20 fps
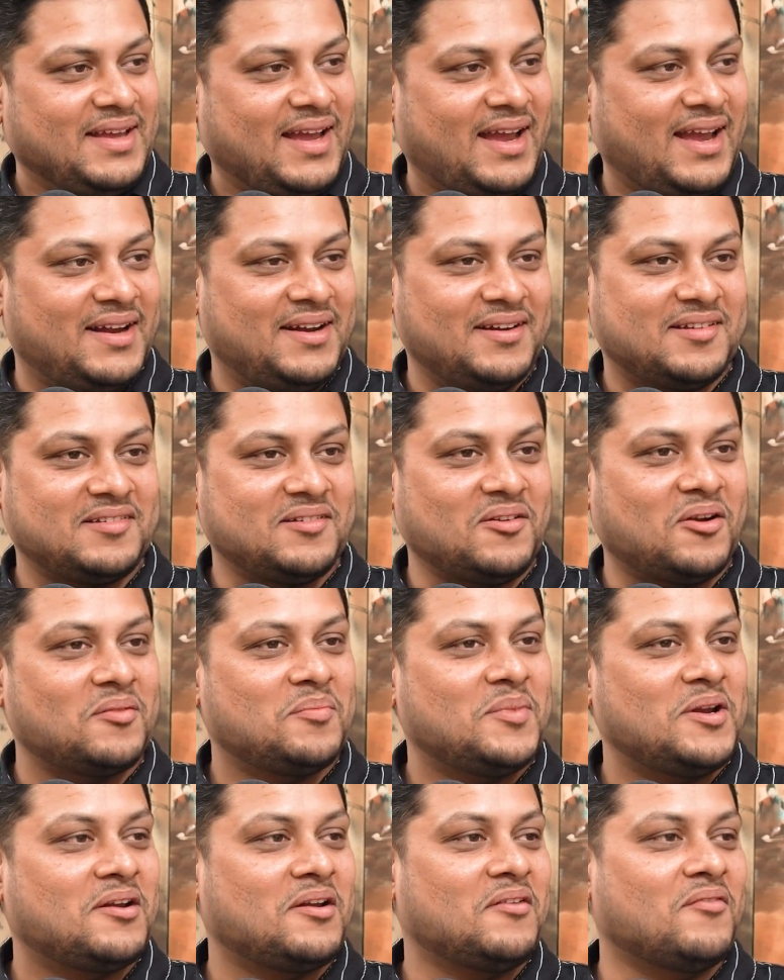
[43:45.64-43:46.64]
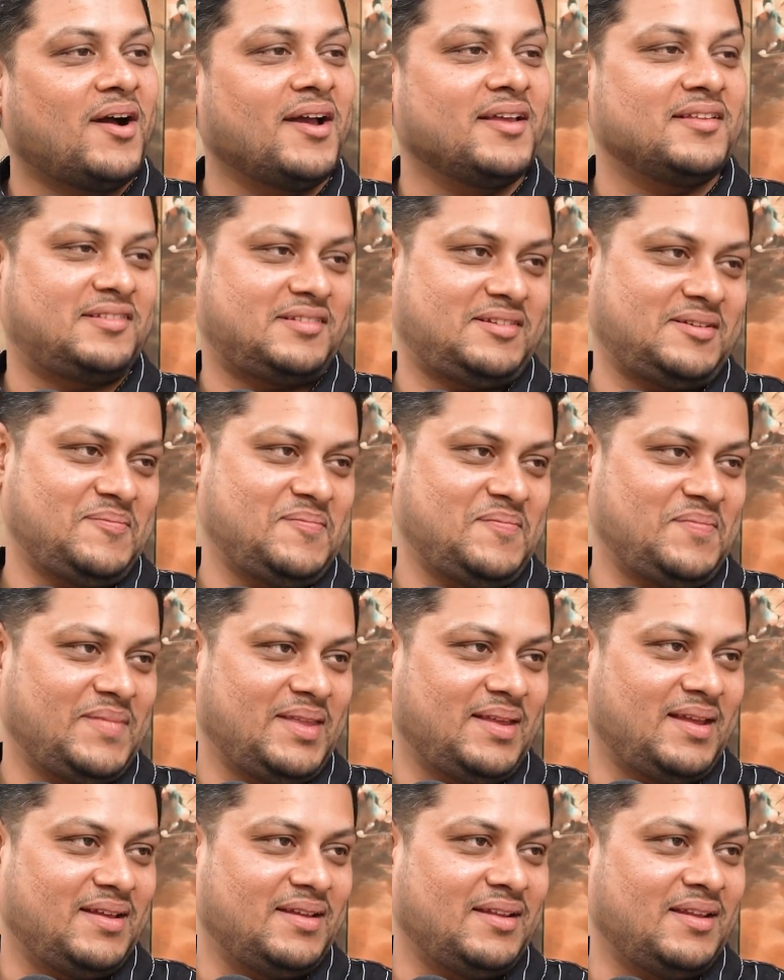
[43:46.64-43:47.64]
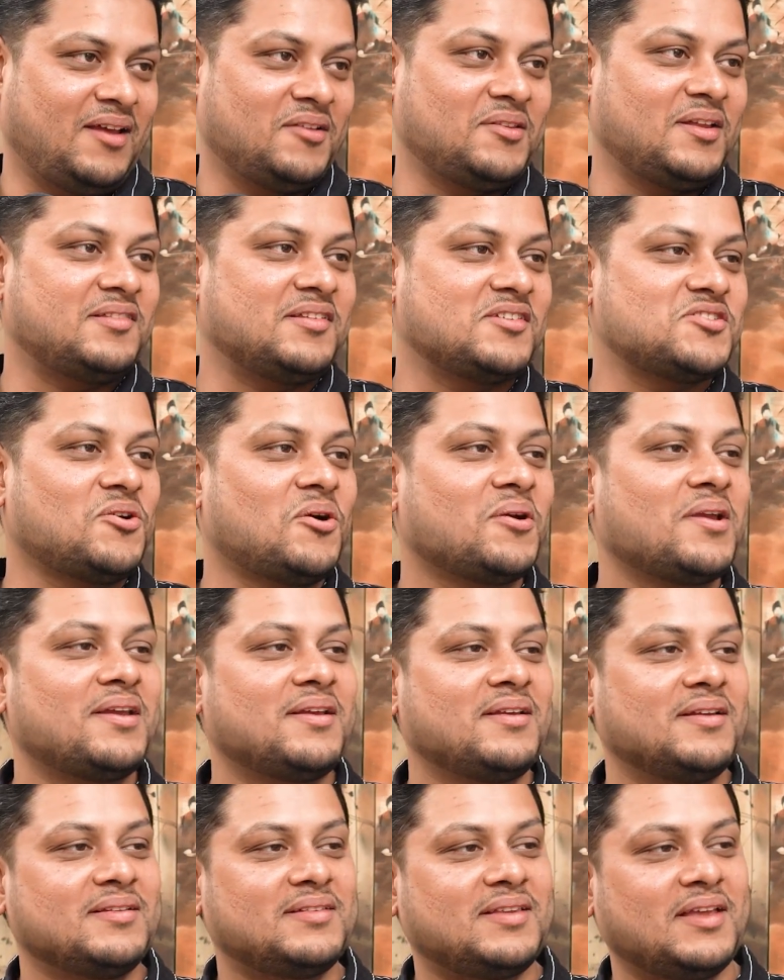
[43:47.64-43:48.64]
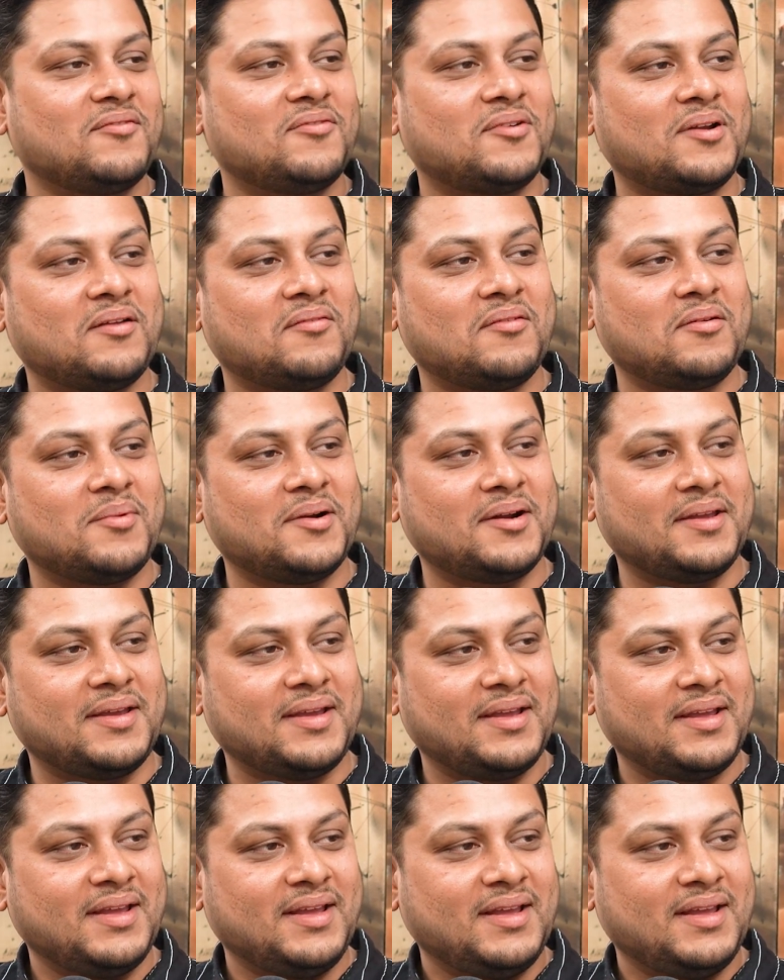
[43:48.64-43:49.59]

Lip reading: And it's not been revised. Now, that's a shocking thing for everybody.